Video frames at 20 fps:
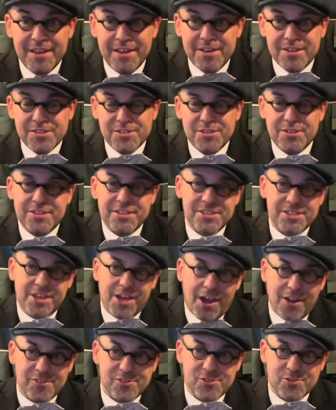So these
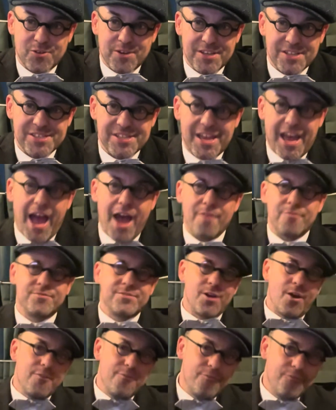countries have
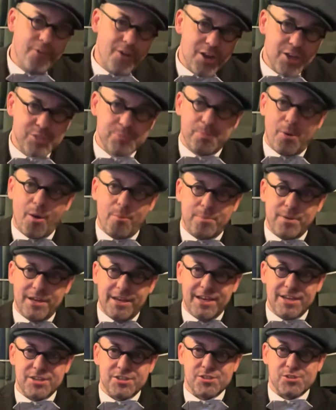diverse
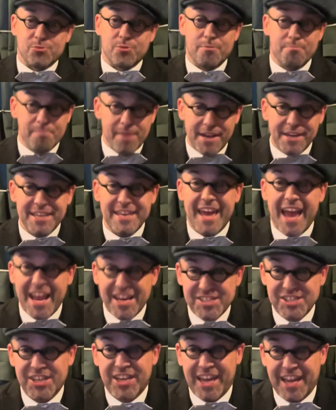populations with many
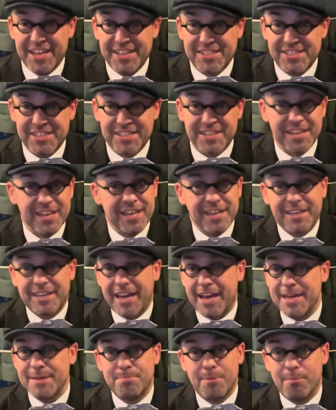educated,
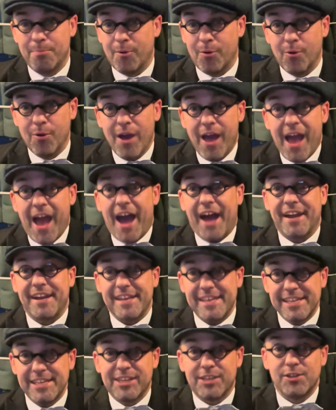capable and
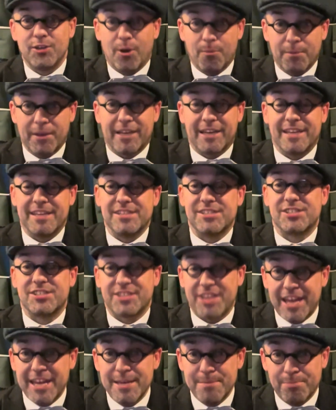economically
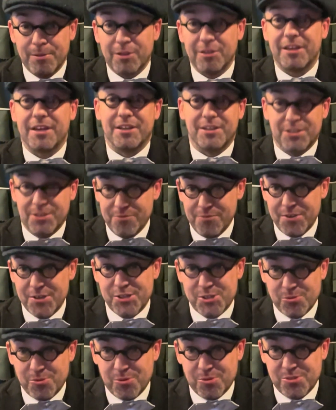stable
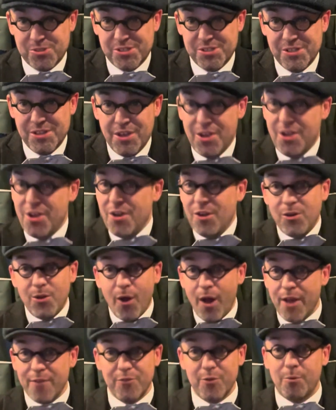individuals. Not
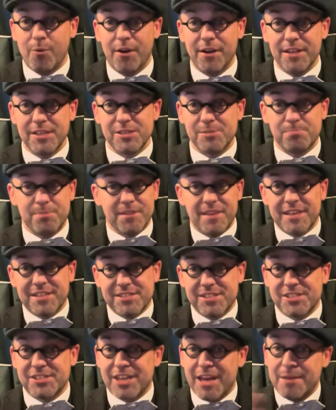everyone is, but that's the
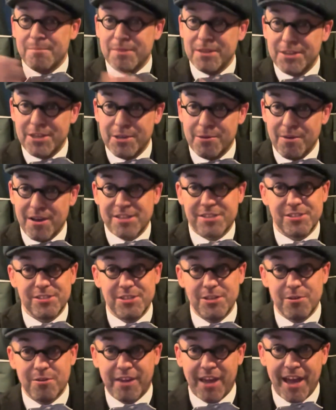same in the US and
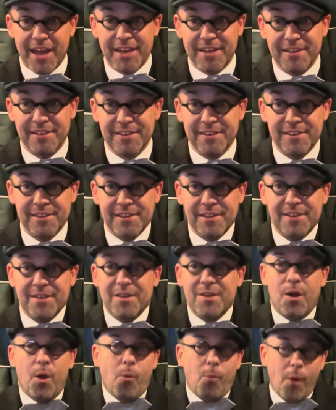the UK.
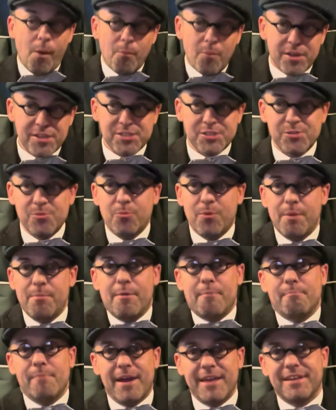When Western
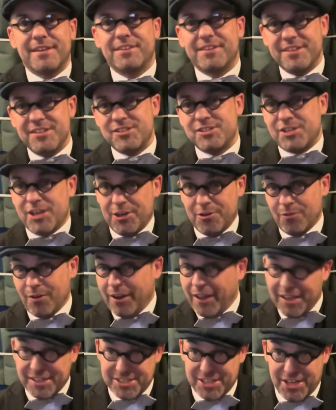women make these
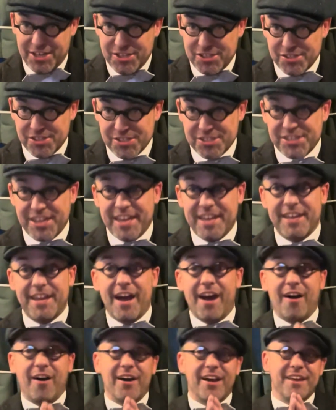generalisations, they
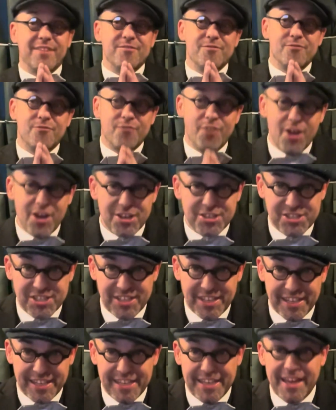are
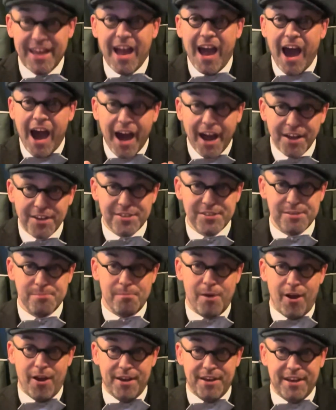inadvertently
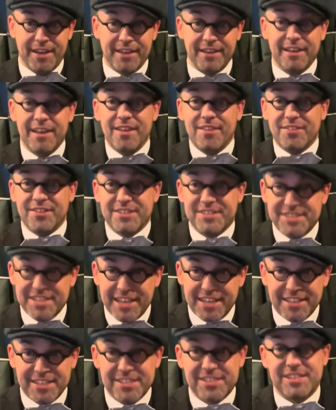undermining the
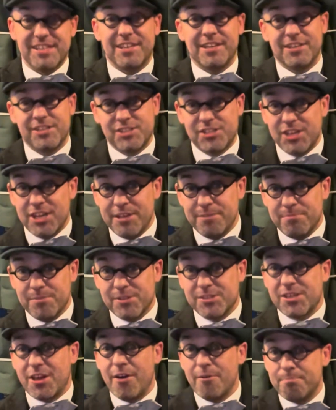dignity and
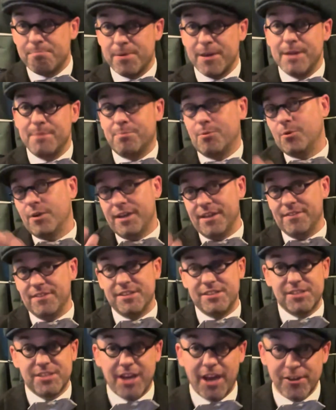achievements of people in
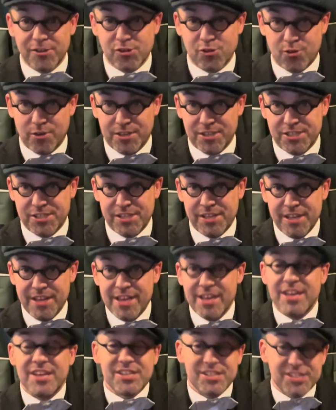these countries.
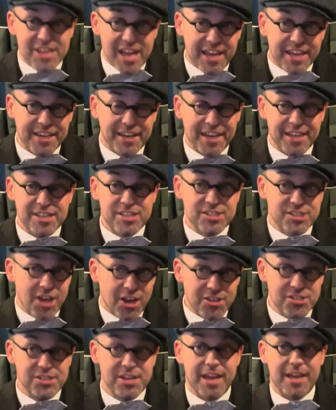Secondly,
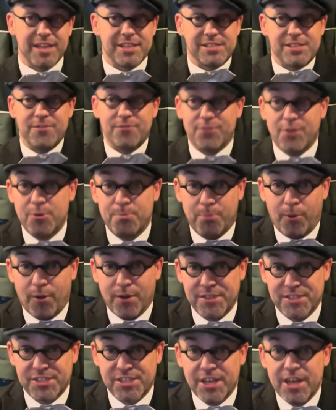such negative
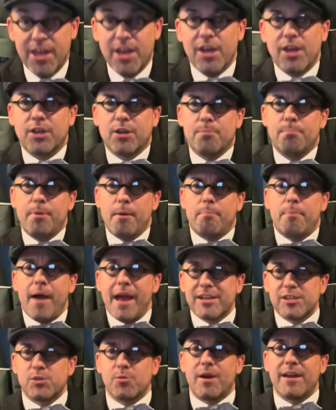viewpoints can
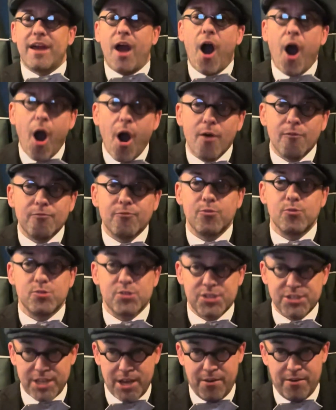perpetuate harmful
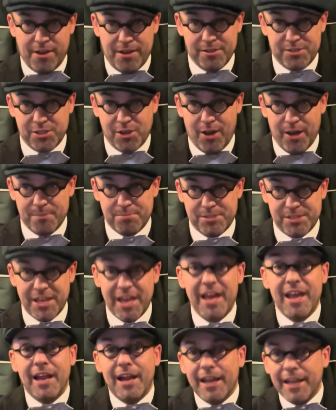stereotypes,
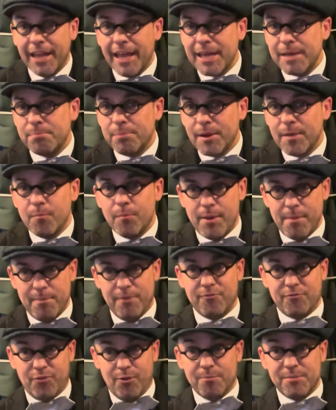labelling women
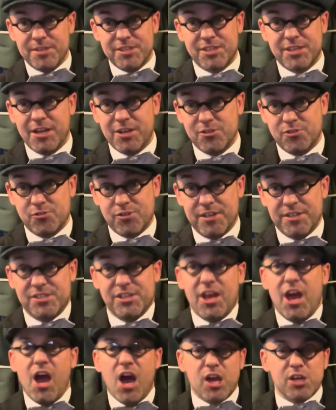from these countries
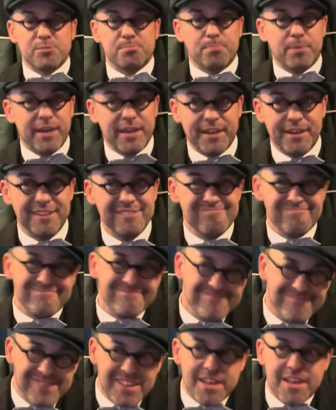as being,
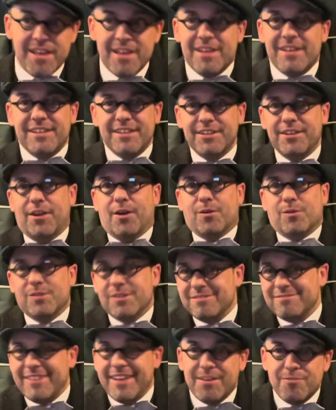
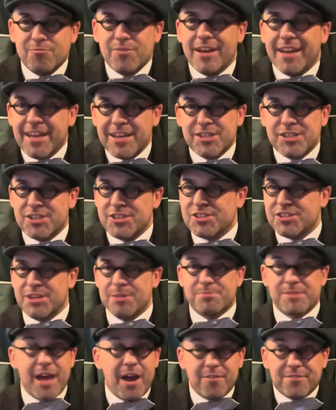in
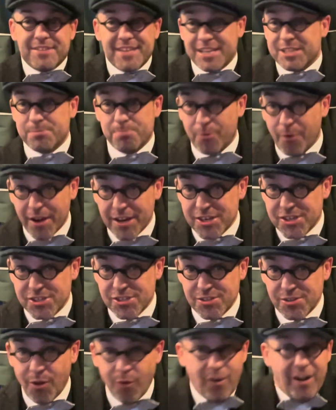relationships out of
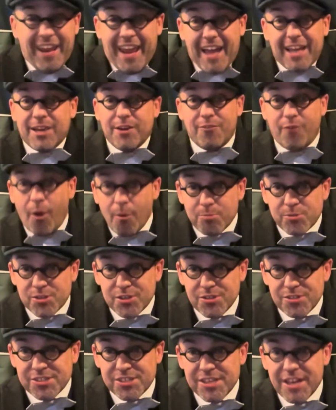desperation or a lack of
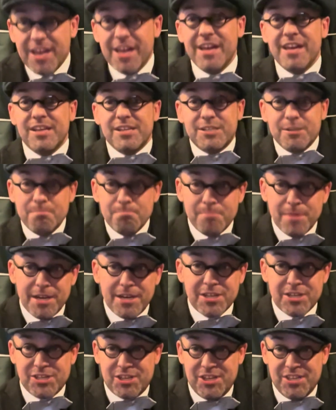options.
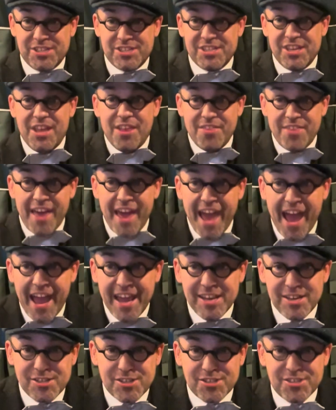diminishes their
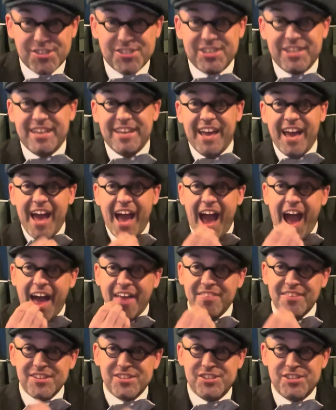agency
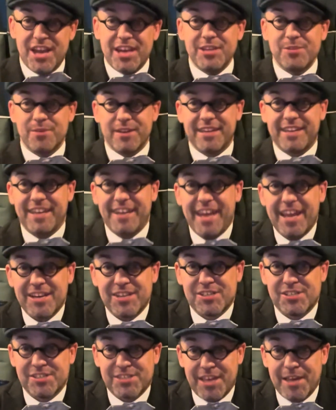and the genuine
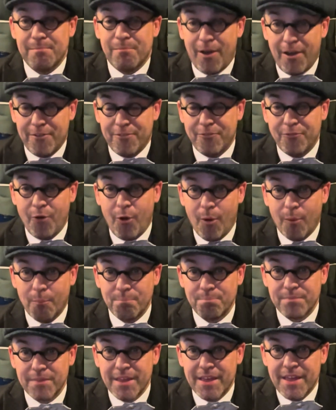connections they might form.
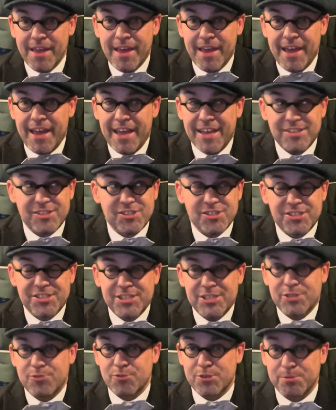It's just
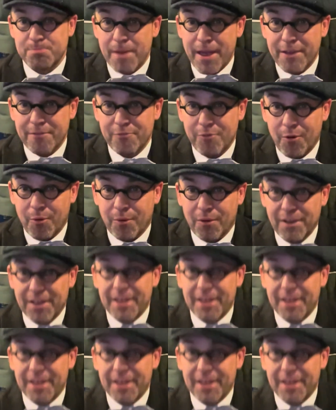disrespectful.